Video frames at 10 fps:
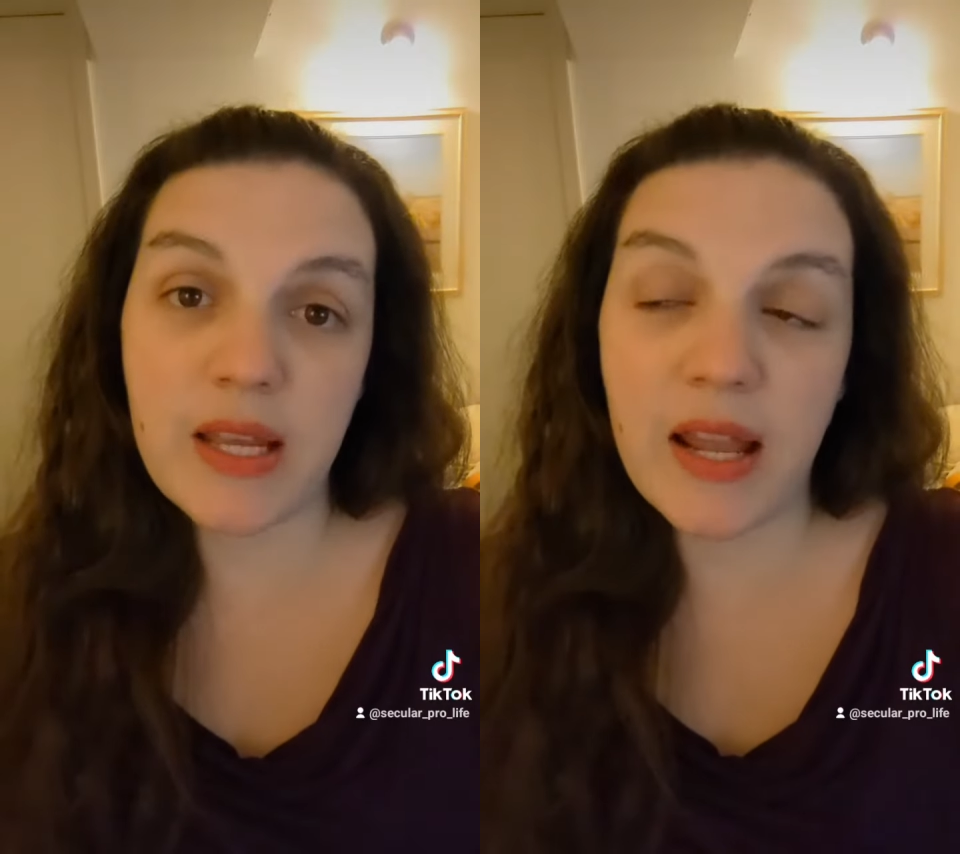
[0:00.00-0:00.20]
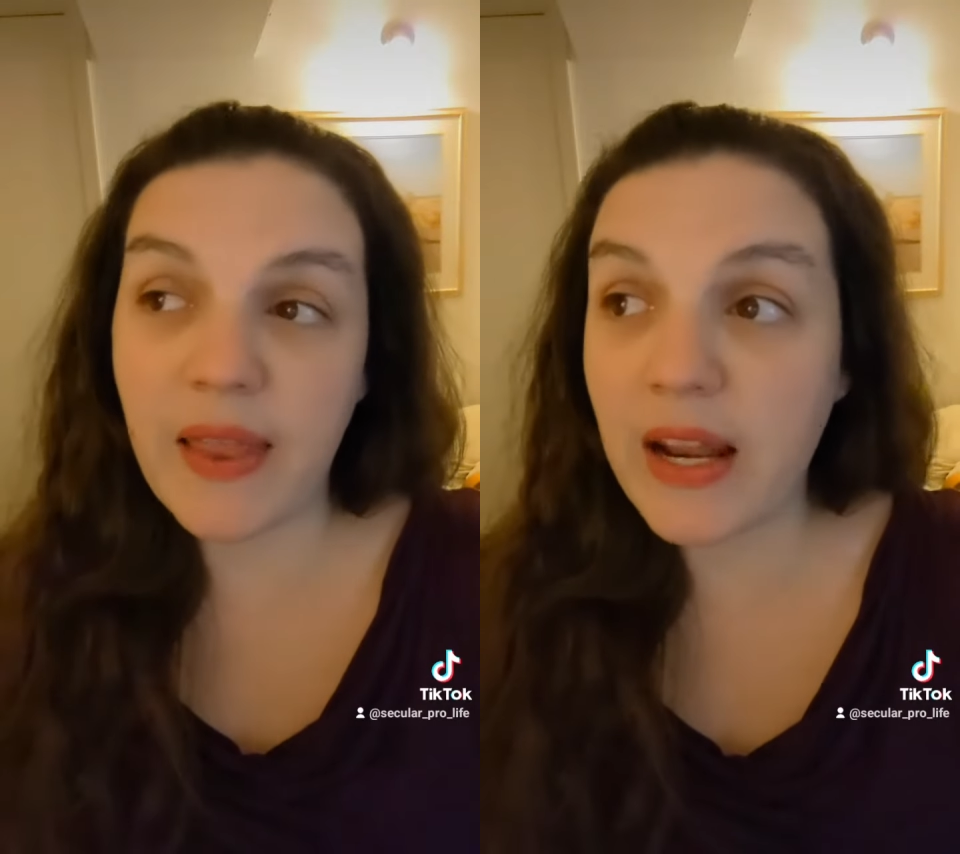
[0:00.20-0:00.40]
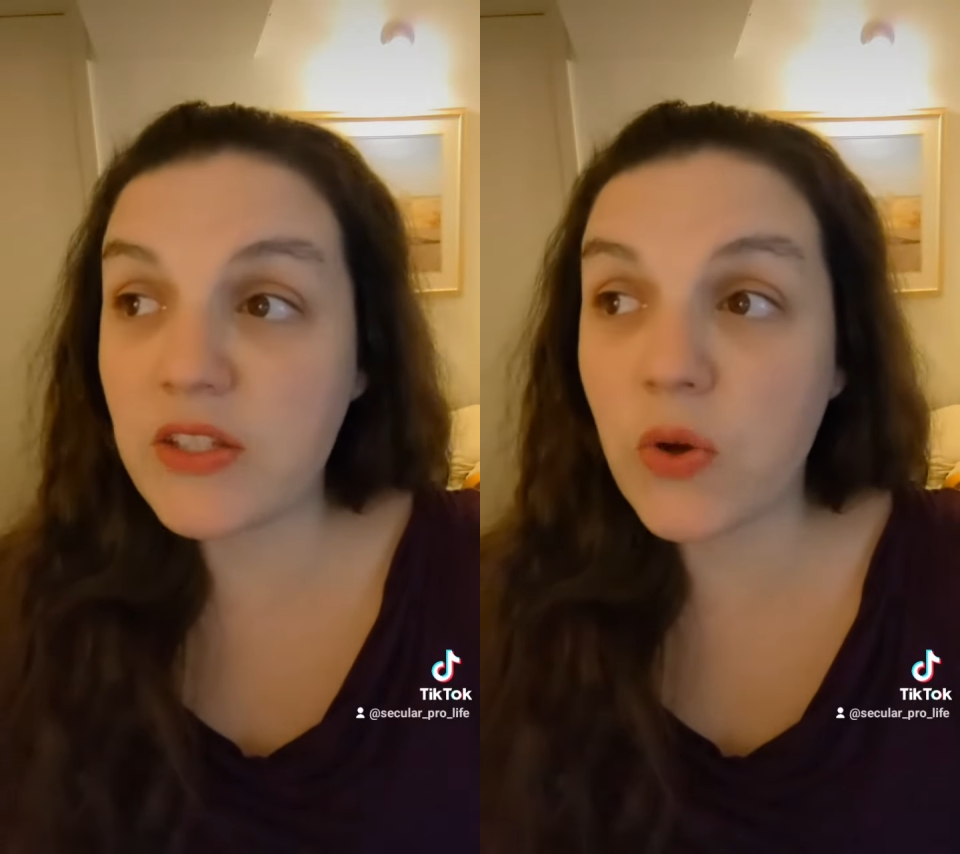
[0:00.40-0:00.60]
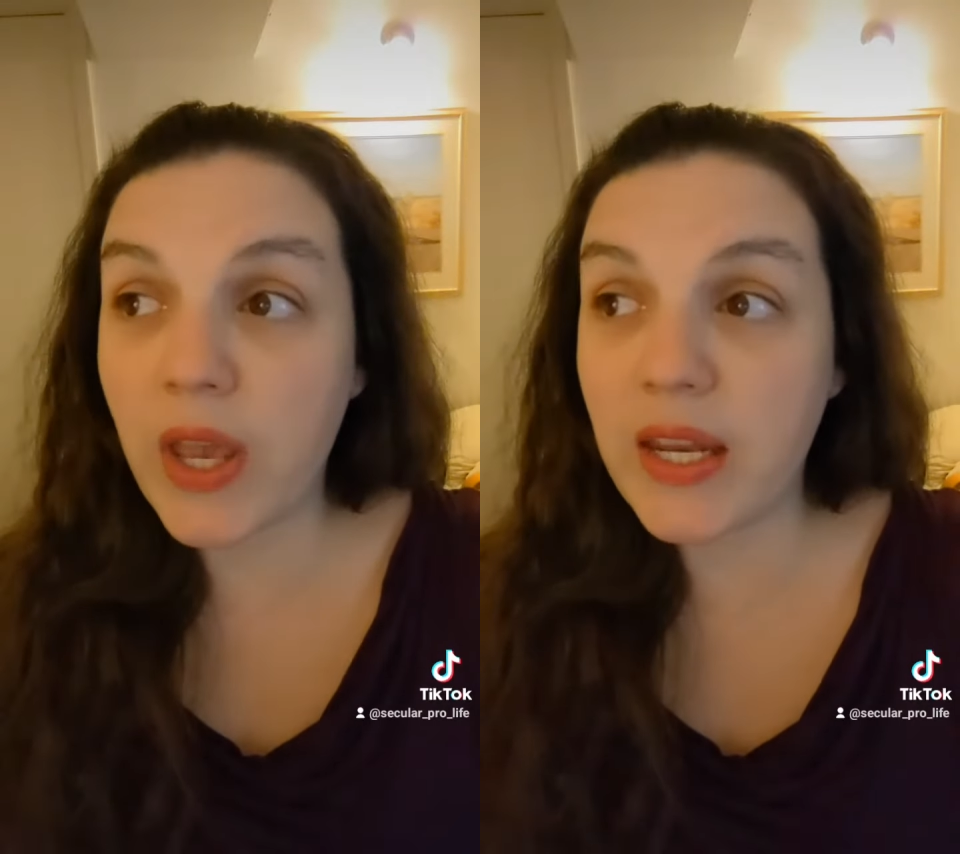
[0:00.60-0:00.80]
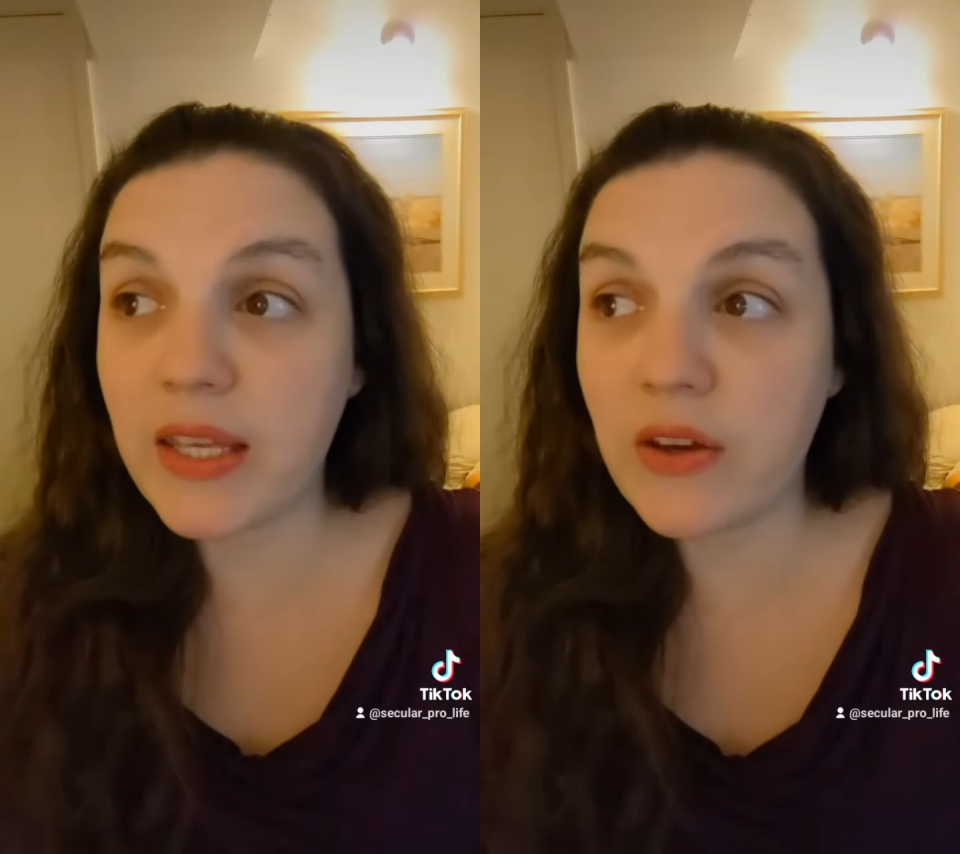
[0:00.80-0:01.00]
and that it's
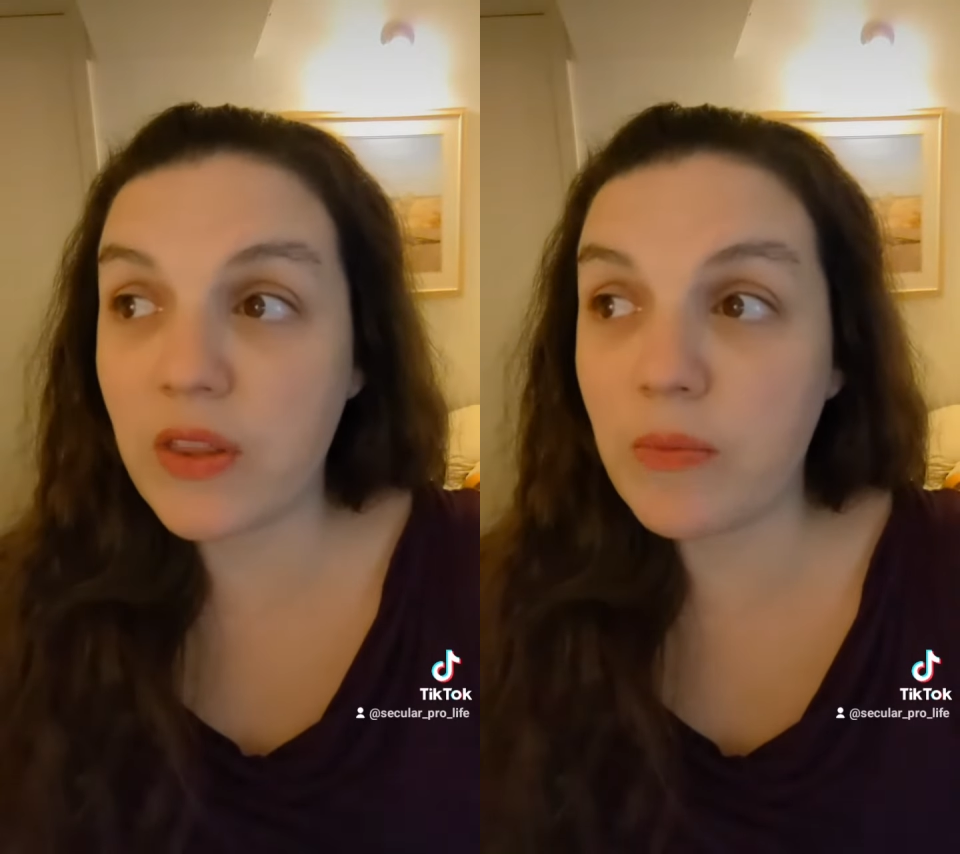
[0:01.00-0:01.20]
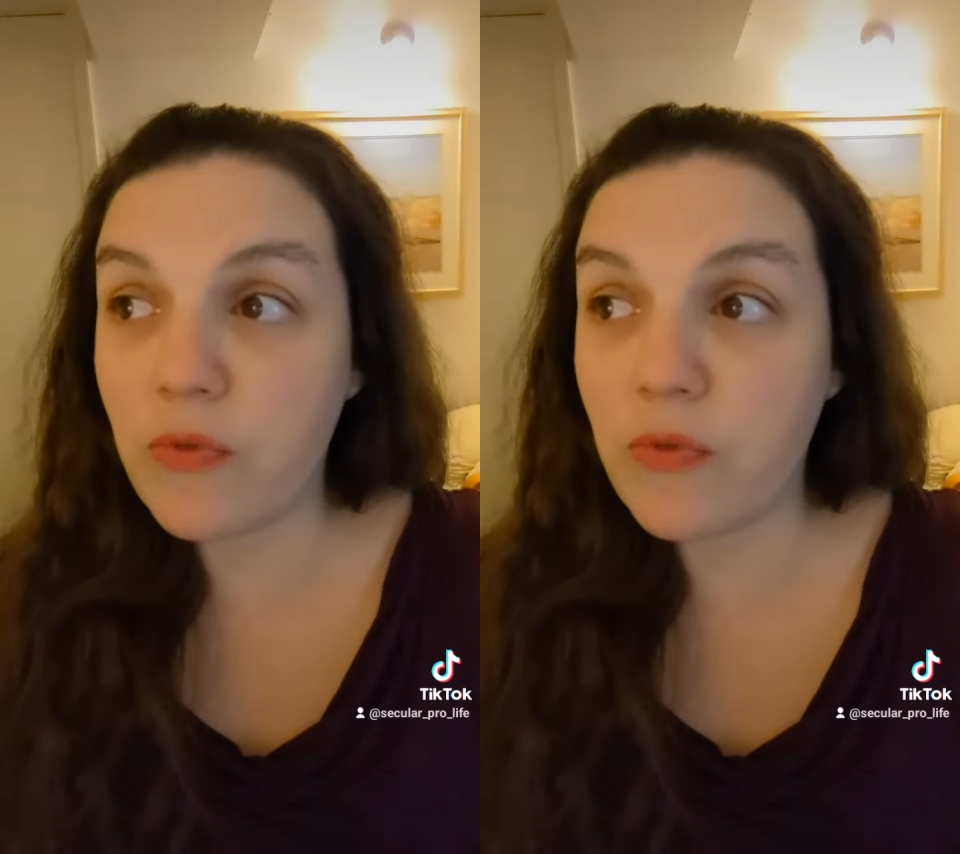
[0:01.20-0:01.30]
okay to kill them